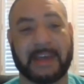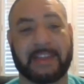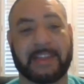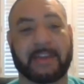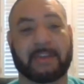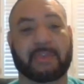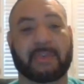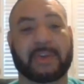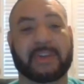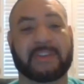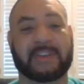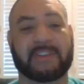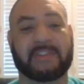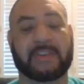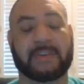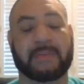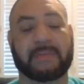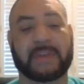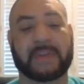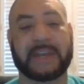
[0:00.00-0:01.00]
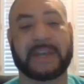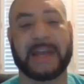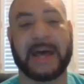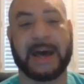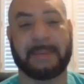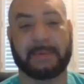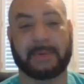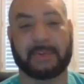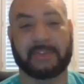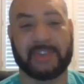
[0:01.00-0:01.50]
they're doing such a
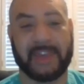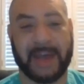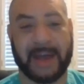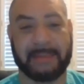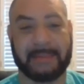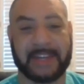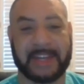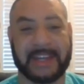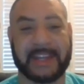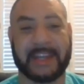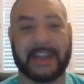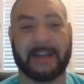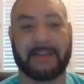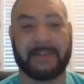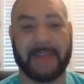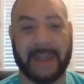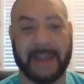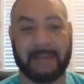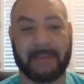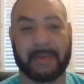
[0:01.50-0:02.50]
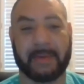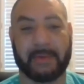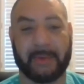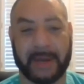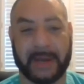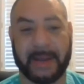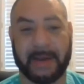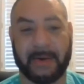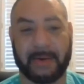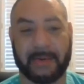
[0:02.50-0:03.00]
phenomenal job taking care of
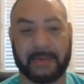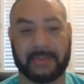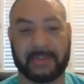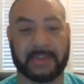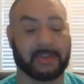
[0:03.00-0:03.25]
everyone else.